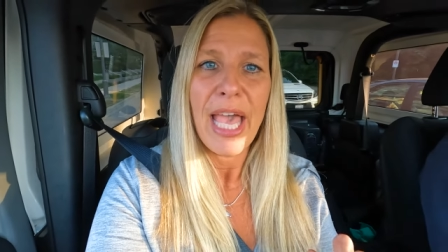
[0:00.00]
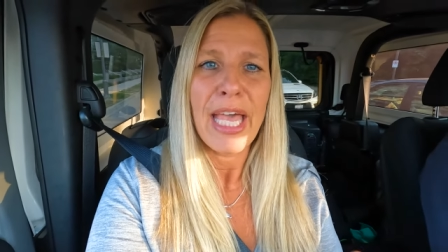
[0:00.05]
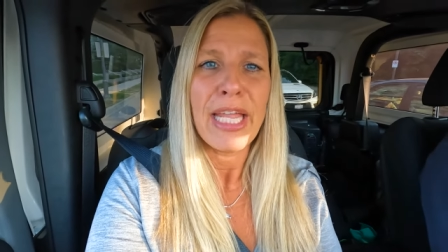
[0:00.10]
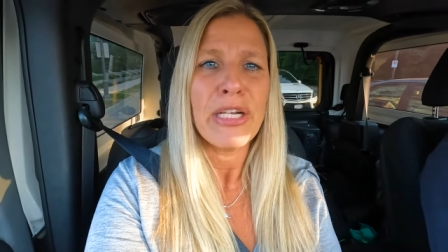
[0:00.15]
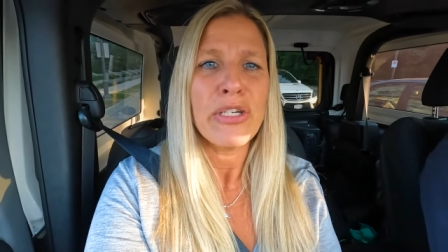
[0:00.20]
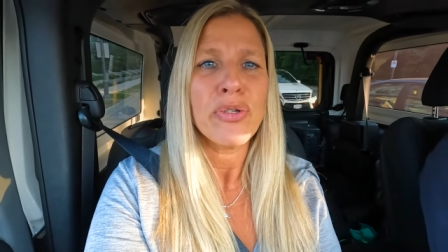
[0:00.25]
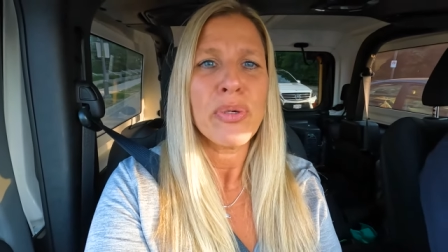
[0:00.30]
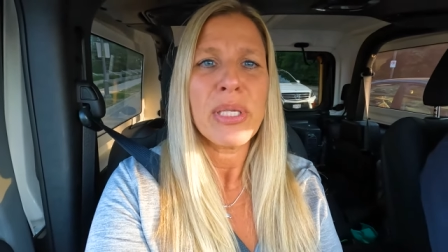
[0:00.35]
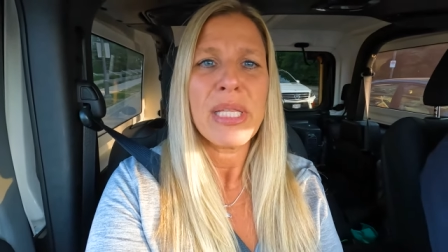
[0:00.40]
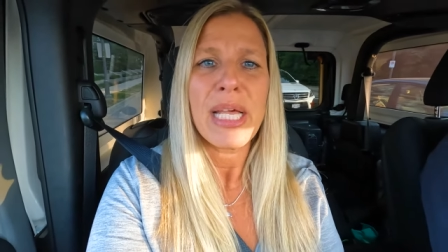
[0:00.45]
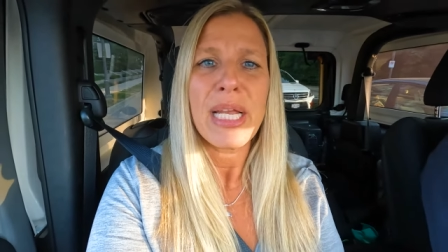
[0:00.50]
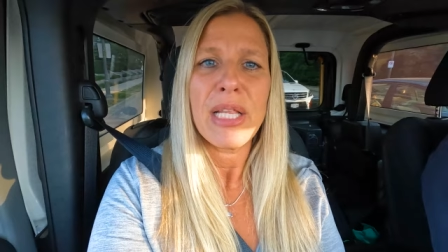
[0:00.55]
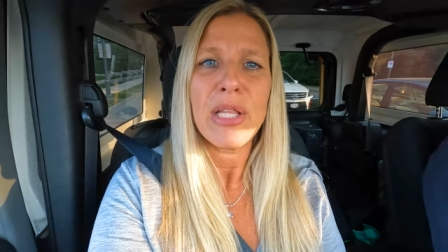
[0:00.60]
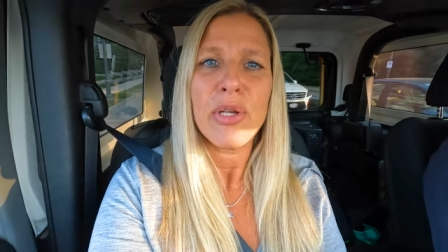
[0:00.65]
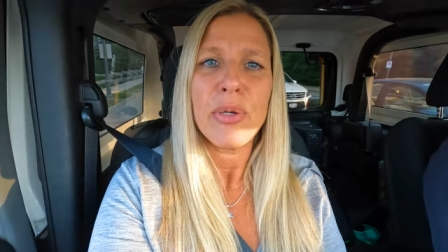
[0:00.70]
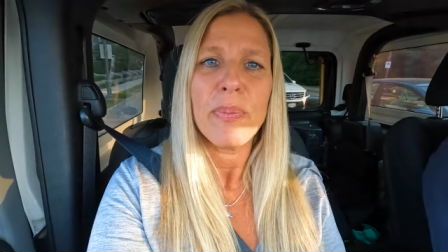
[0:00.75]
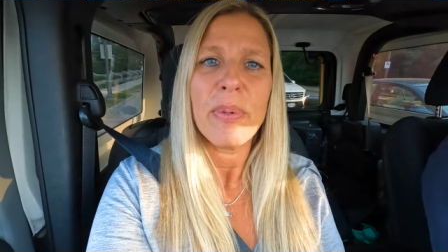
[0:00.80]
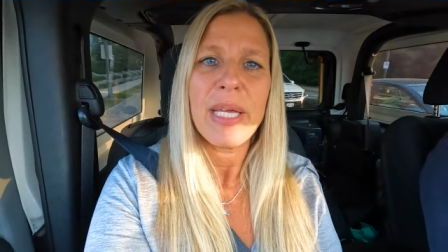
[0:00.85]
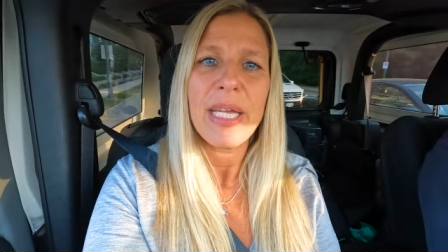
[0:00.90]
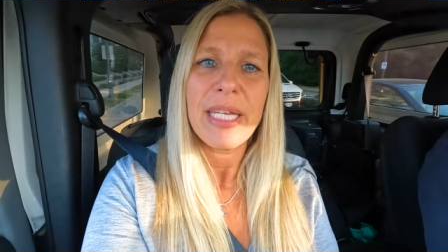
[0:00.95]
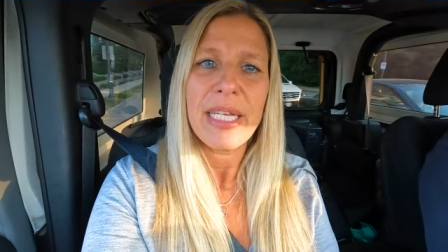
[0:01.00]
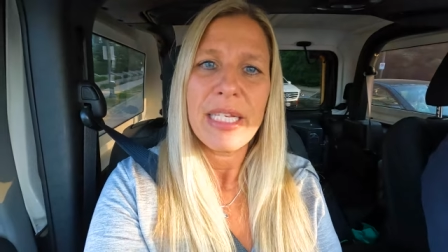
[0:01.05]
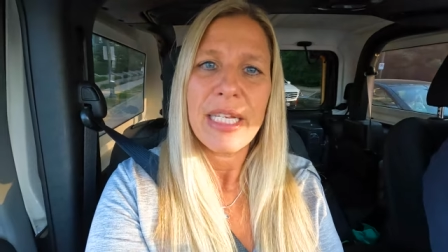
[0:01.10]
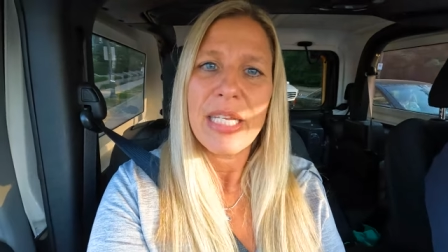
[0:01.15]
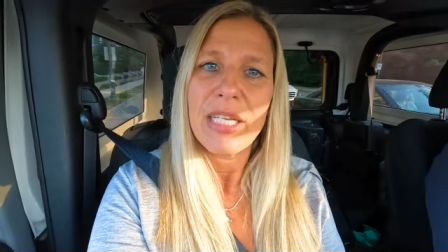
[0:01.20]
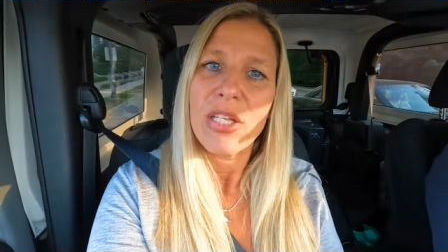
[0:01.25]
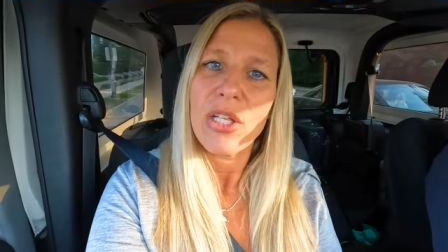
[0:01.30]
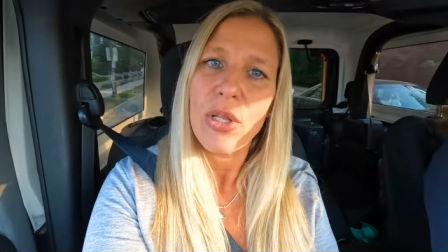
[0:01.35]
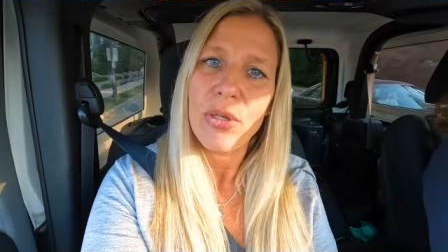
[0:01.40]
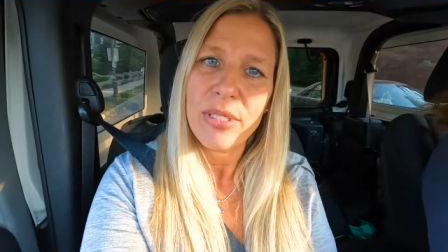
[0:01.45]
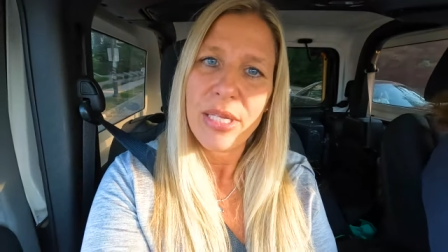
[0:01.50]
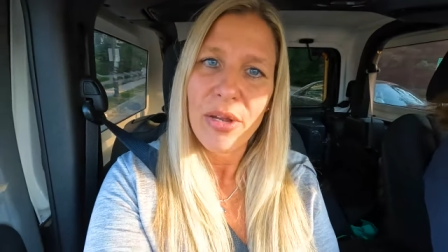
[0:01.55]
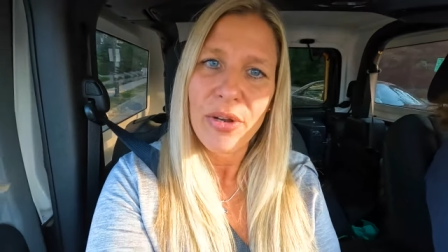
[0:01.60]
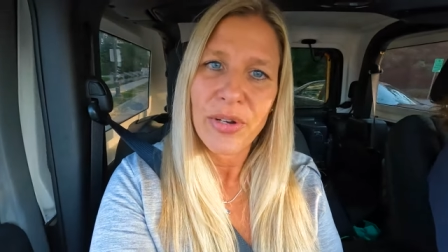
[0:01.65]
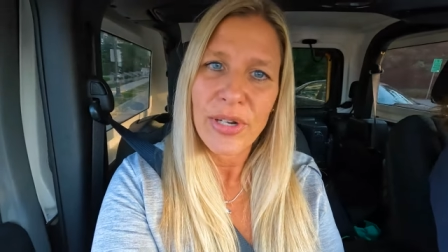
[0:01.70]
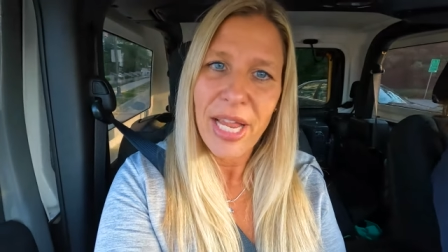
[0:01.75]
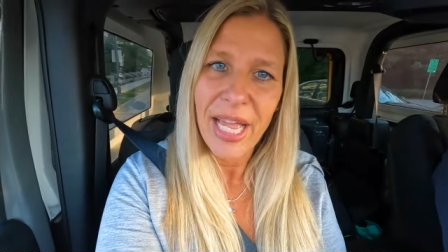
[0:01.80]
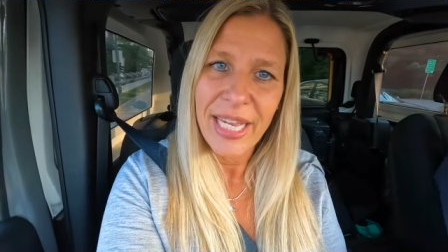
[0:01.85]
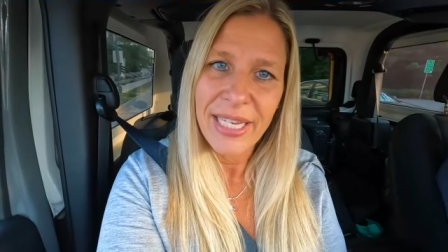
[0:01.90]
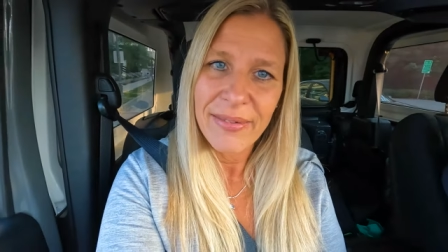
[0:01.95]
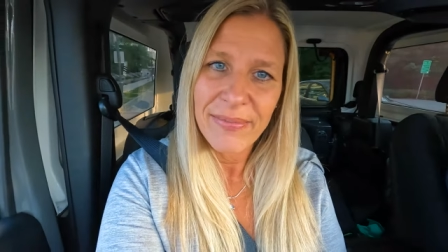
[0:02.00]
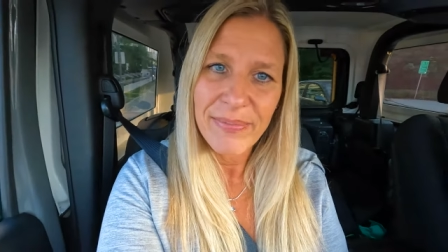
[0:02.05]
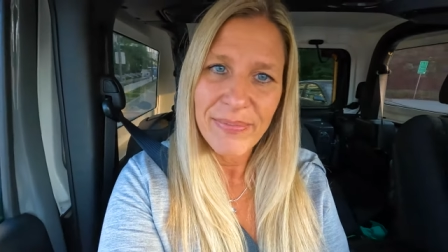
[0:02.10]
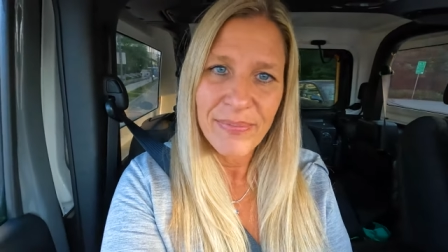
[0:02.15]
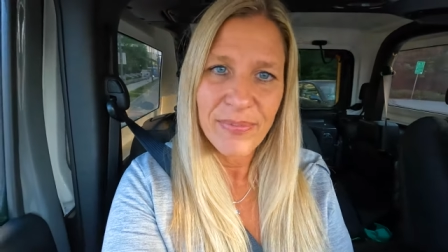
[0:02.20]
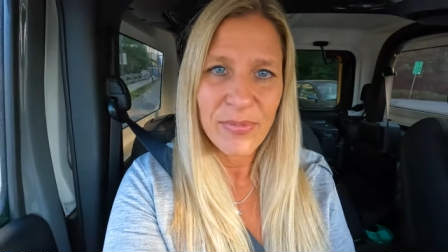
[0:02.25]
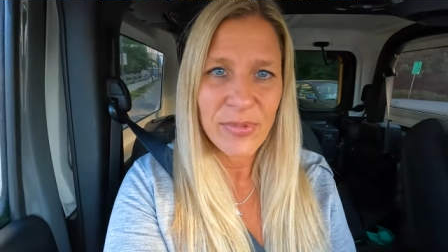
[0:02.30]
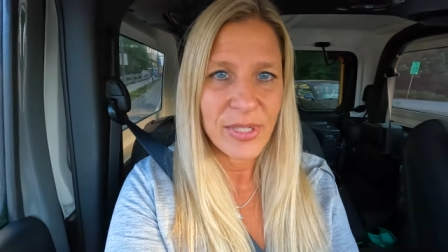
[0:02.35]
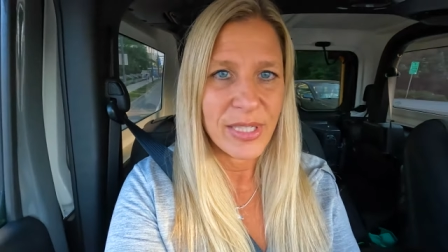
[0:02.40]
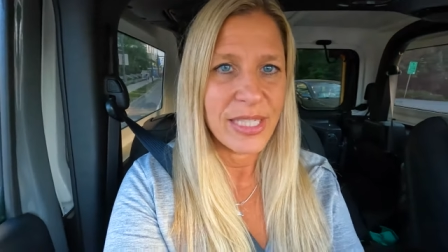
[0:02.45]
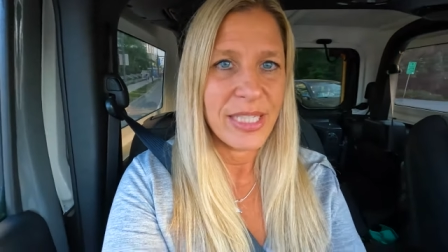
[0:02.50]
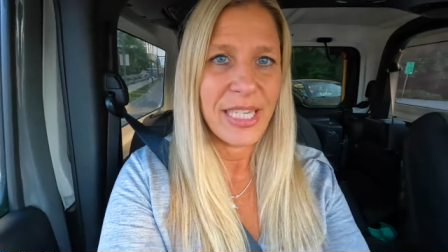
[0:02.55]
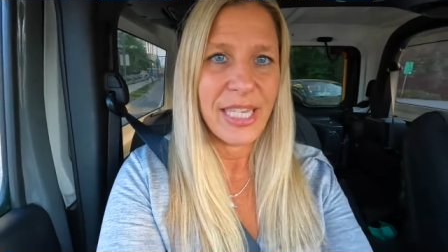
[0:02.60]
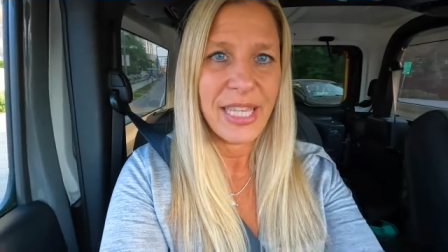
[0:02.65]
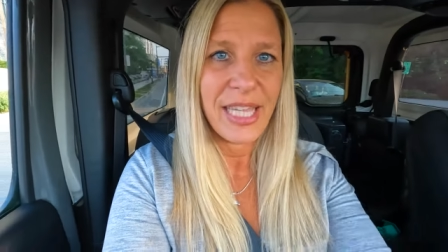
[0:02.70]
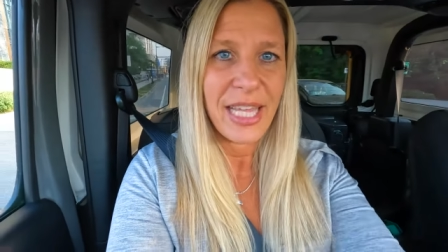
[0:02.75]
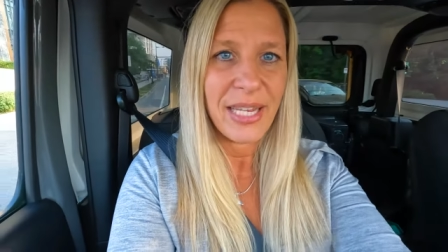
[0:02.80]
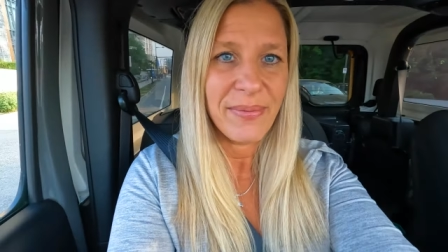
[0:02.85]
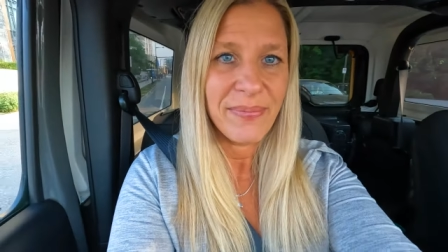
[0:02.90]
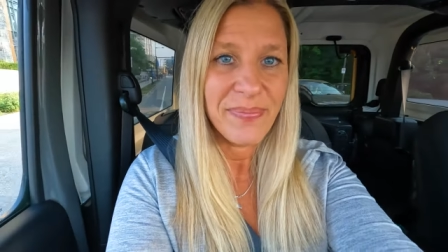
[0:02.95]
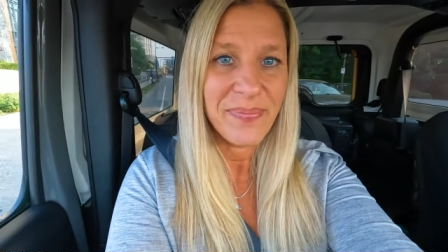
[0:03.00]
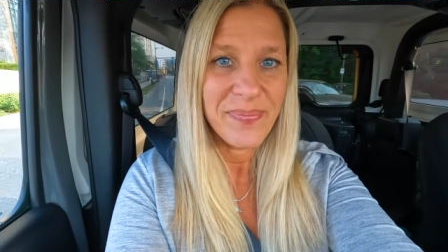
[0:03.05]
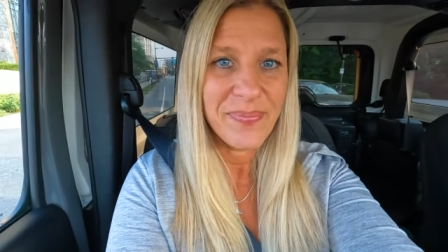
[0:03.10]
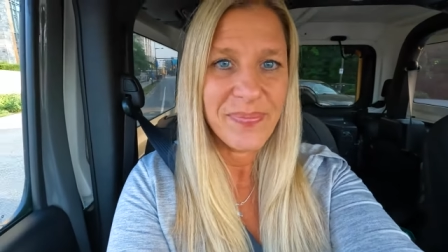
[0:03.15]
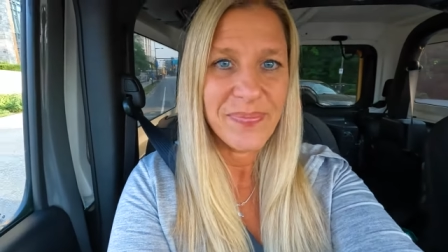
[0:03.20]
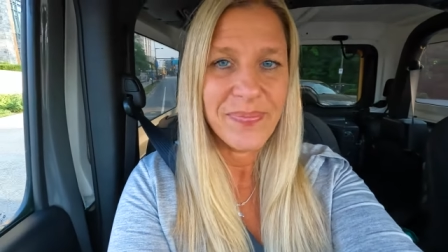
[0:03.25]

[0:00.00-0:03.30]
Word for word: and enjoy that a little bit and close out our night. We'll see you then.